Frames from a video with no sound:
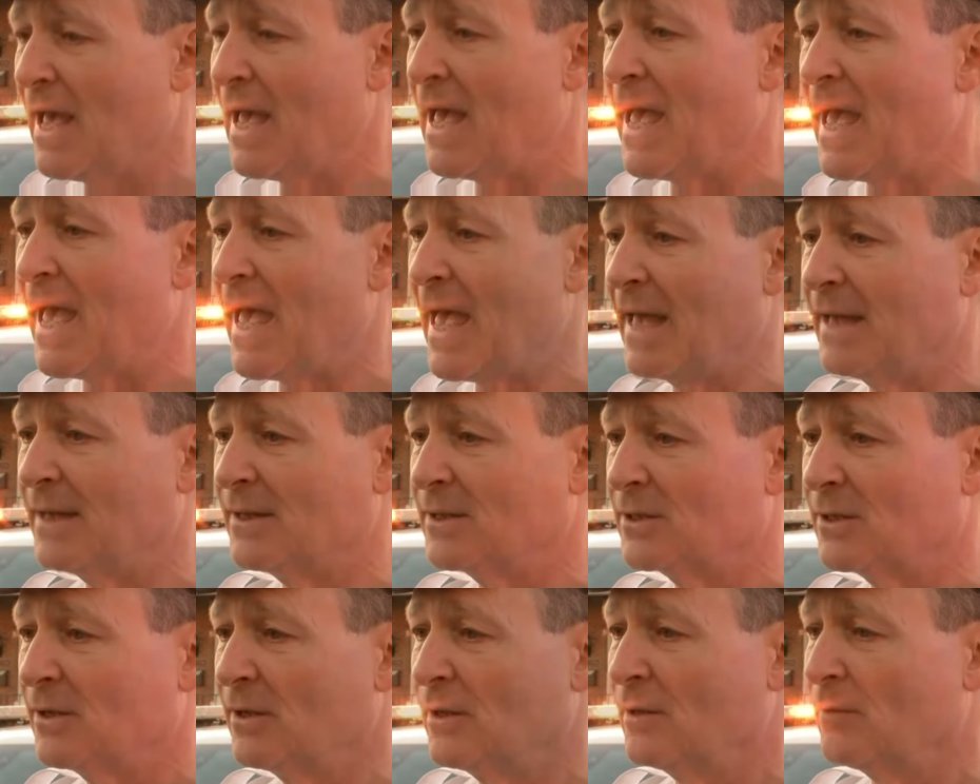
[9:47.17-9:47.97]

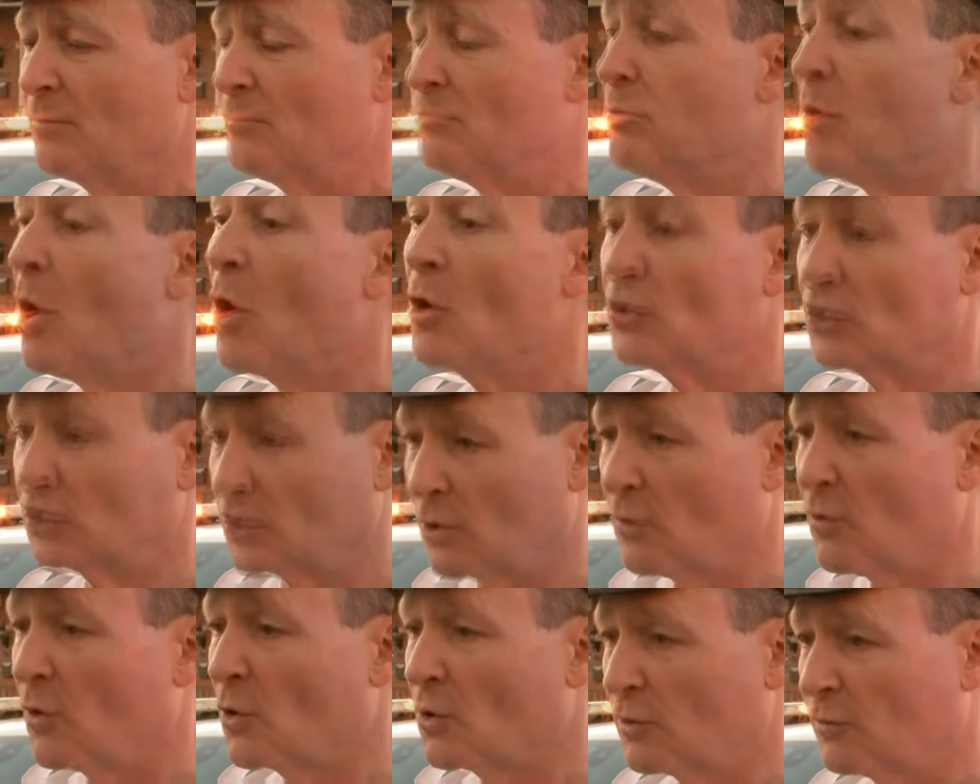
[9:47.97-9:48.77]
And
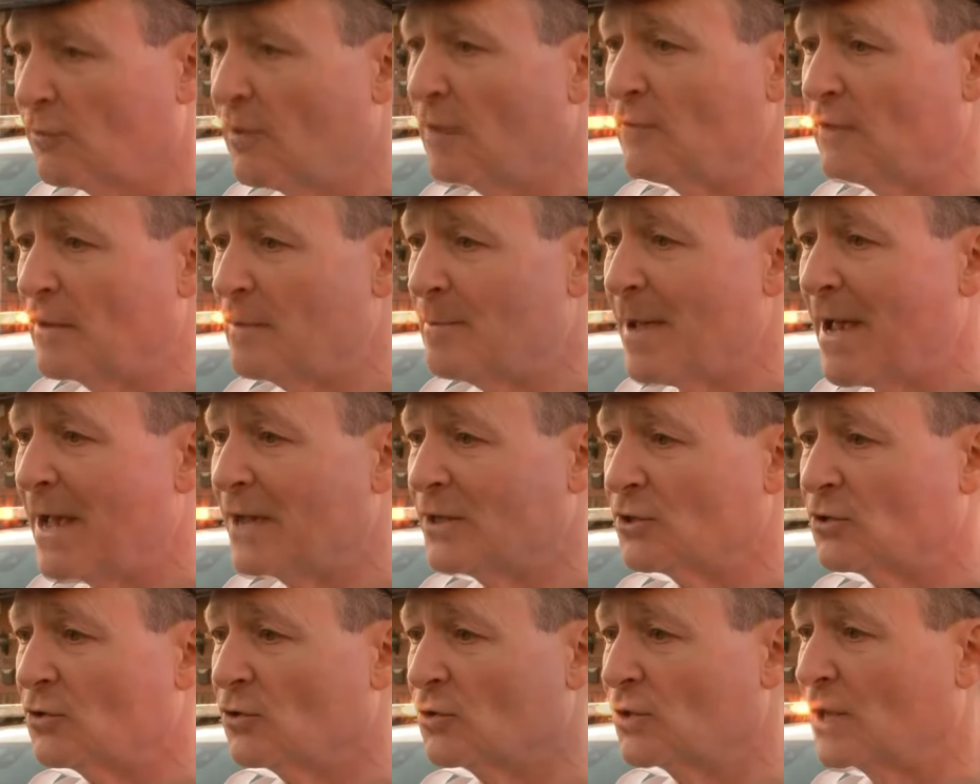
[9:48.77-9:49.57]
most of those 50
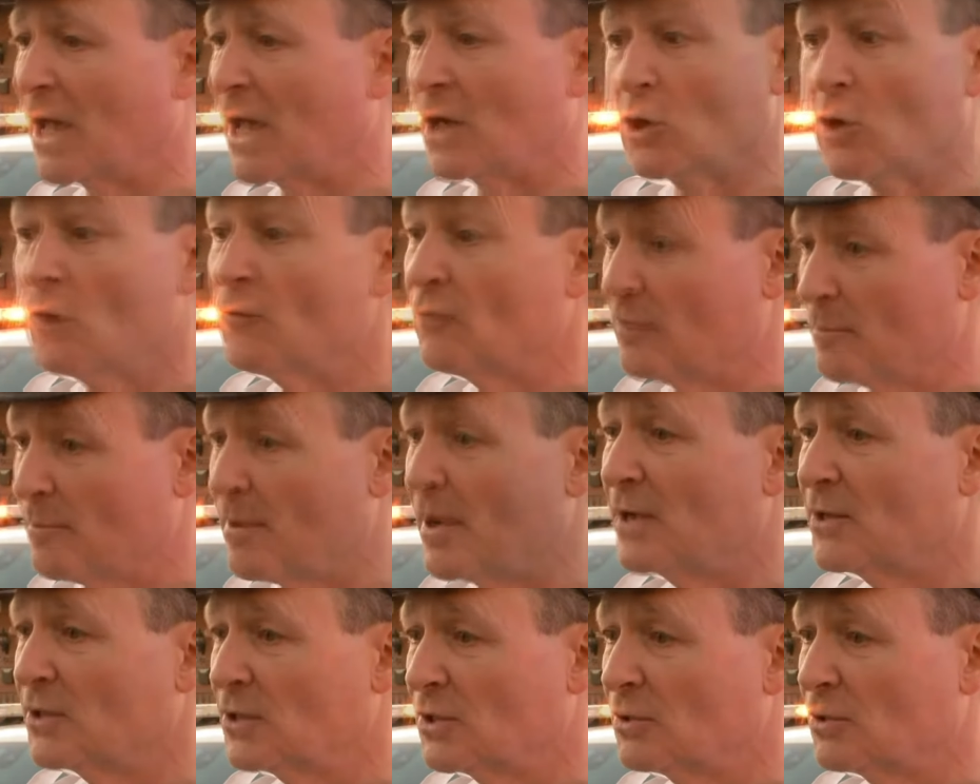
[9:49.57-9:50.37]
passengers got off the
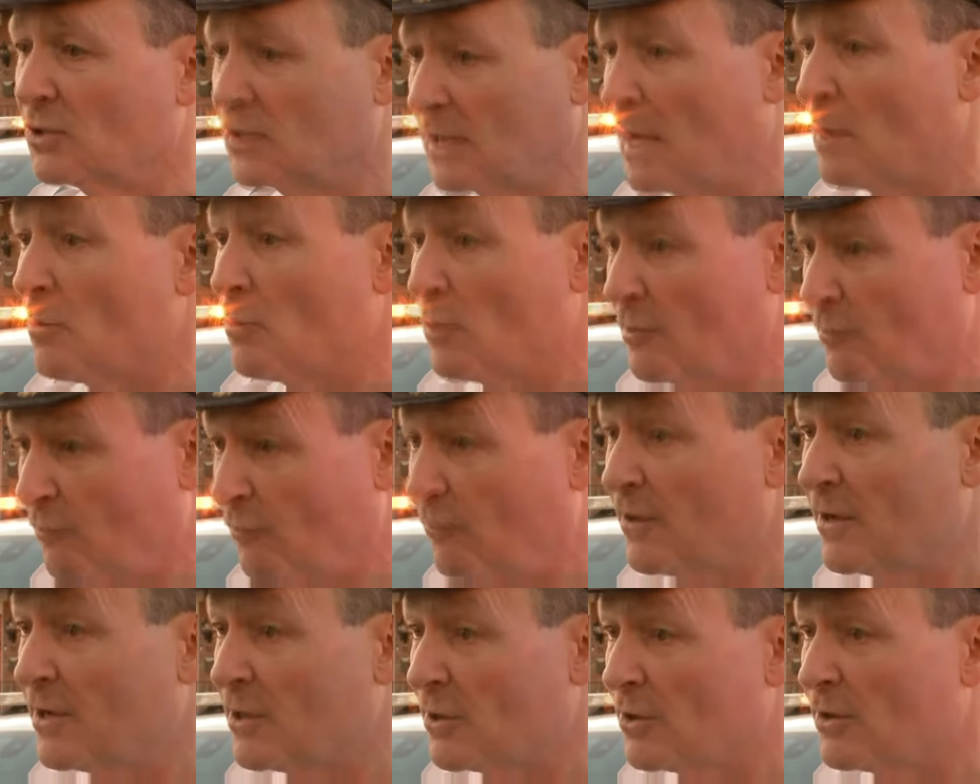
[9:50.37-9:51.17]
bus because they were in
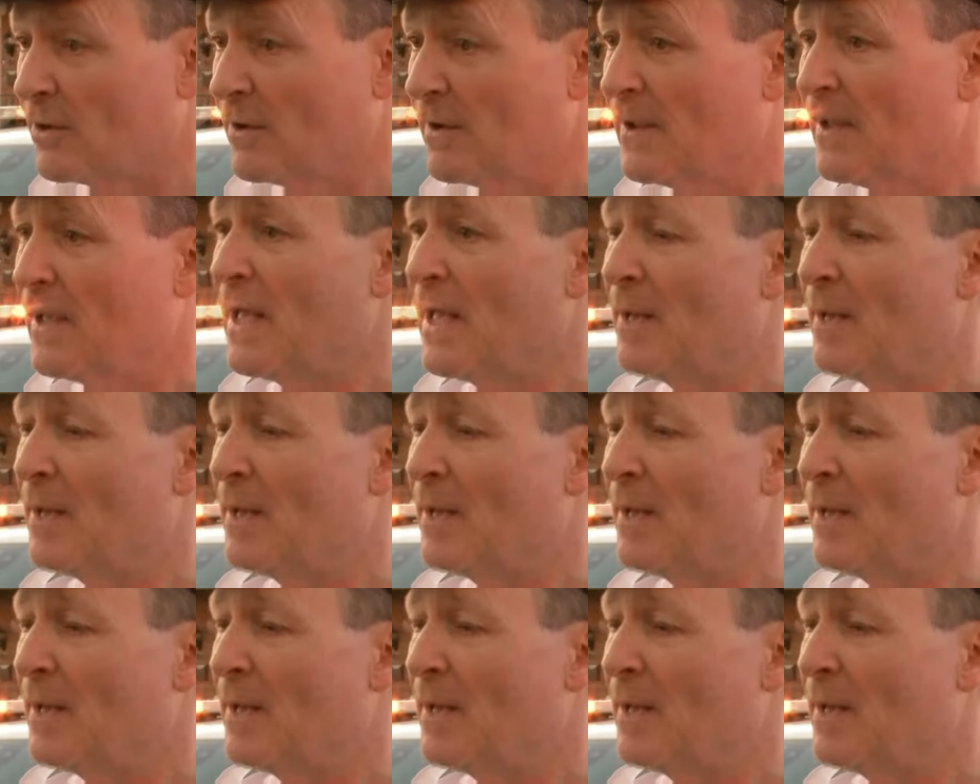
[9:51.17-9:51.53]
fear,